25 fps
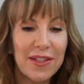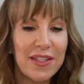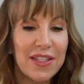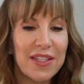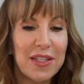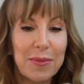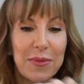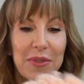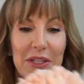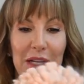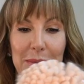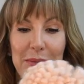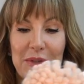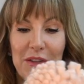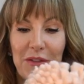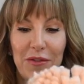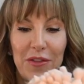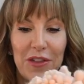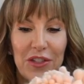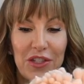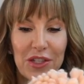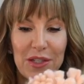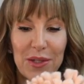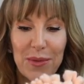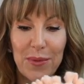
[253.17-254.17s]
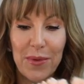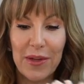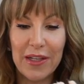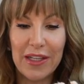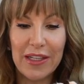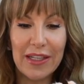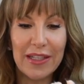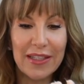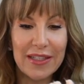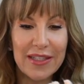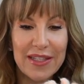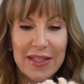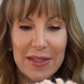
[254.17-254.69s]
Sometimes if you just want to
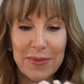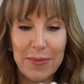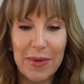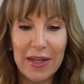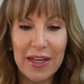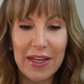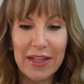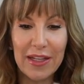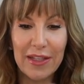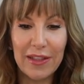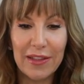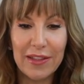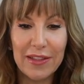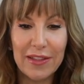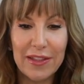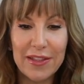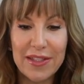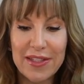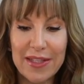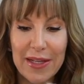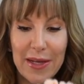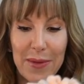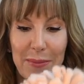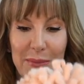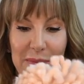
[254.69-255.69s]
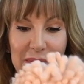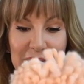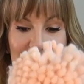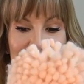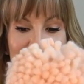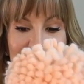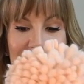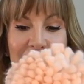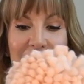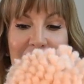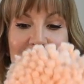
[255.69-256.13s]
get somebody a little something,